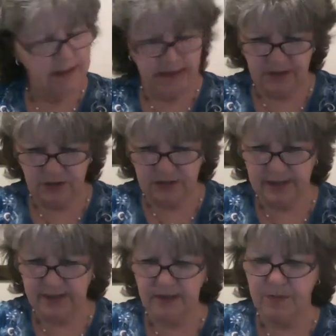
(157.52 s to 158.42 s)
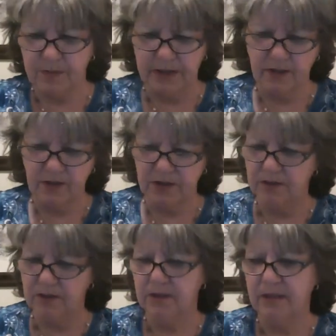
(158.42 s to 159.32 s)
I guess you cut the sponge.
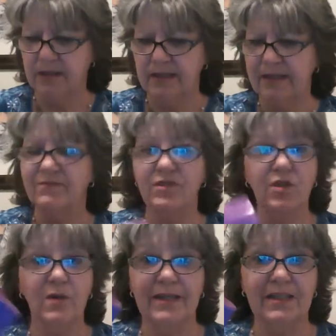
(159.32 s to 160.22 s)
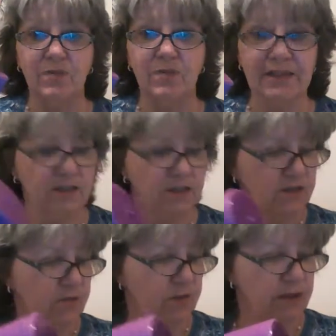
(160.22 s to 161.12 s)
I have no idea what this is
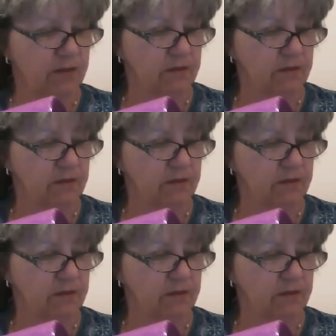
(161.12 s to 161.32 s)
for.